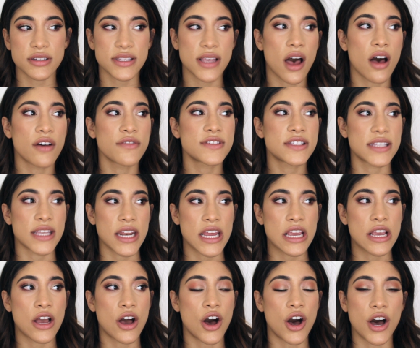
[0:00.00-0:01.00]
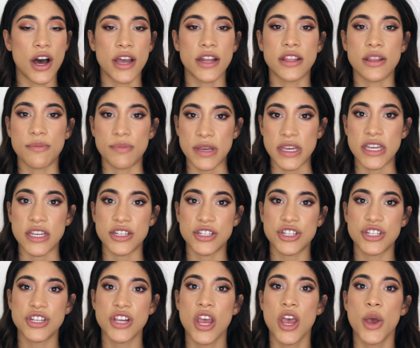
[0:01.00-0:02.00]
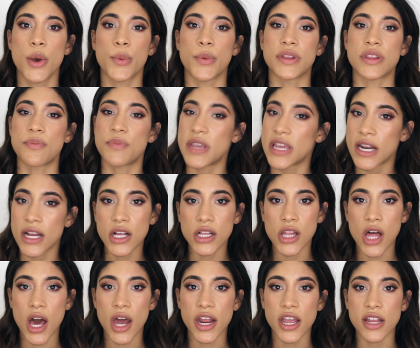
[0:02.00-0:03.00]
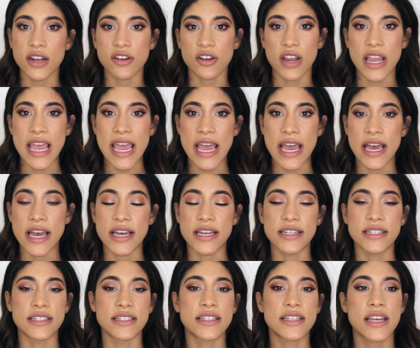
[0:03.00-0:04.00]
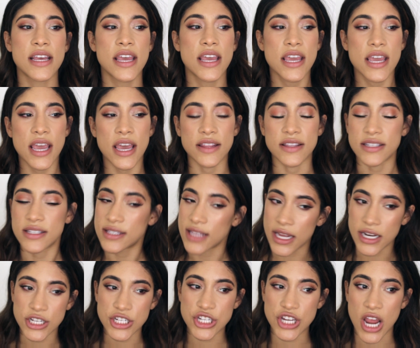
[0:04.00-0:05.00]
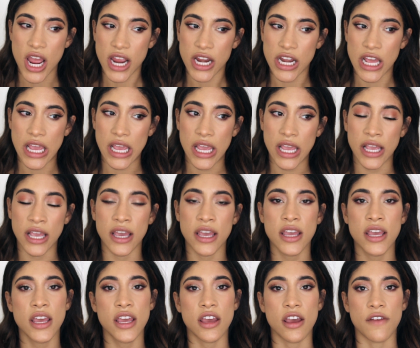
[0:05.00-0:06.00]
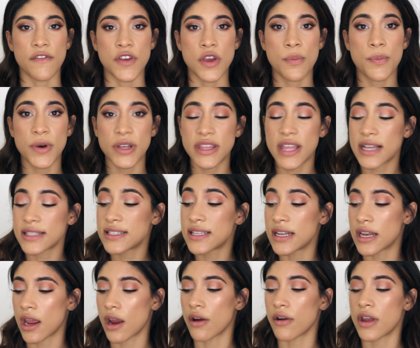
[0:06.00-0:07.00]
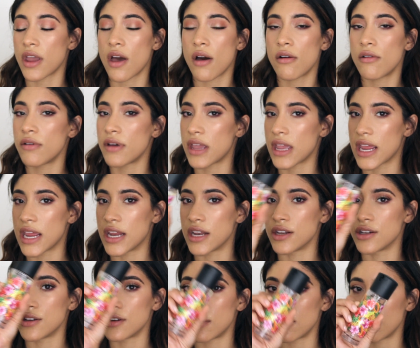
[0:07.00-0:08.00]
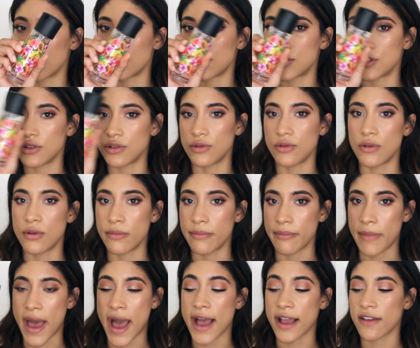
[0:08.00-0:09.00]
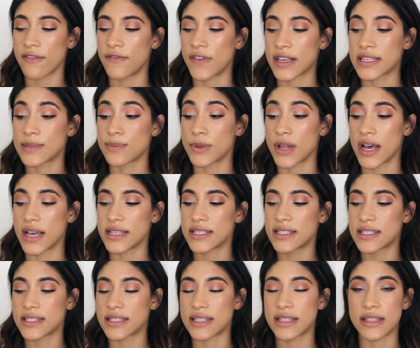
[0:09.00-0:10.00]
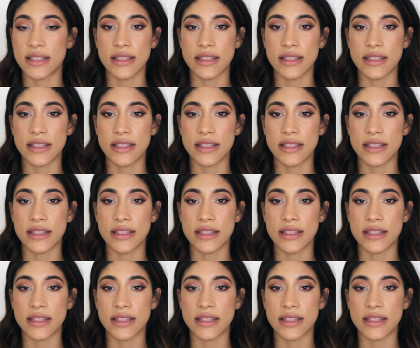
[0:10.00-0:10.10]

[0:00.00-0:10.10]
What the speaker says: yourself sitting on the beach with a pina colada in your hand and the sun is shining. If you could put that scenario into MAC Fix Plus,